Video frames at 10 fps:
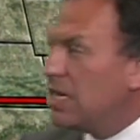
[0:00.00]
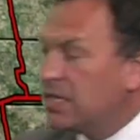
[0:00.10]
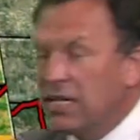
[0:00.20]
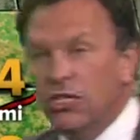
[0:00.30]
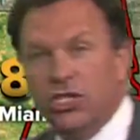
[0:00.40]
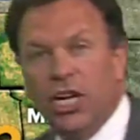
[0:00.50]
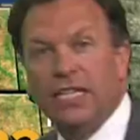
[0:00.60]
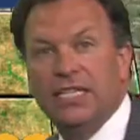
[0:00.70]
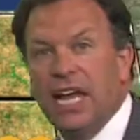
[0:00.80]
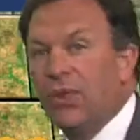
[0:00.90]

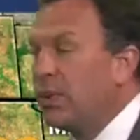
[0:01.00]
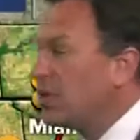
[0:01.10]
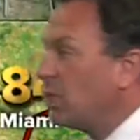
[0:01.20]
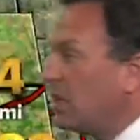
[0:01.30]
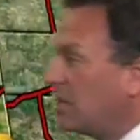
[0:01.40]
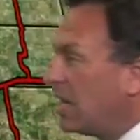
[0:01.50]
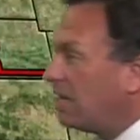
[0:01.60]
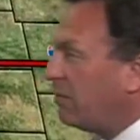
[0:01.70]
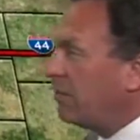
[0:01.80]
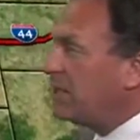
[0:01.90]
Sunshine, southwest winds
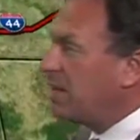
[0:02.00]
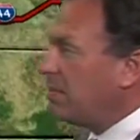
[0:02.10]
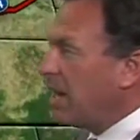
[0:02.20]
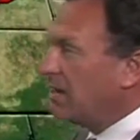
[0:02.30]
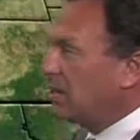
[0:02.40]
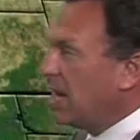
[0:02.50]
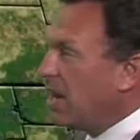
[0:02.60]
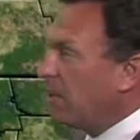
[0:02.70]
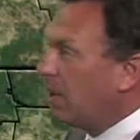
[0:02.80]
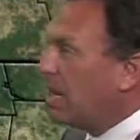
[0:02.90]
10 to 15 miles an
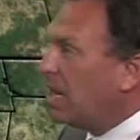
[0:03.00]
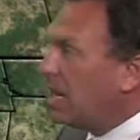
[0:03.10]
hour.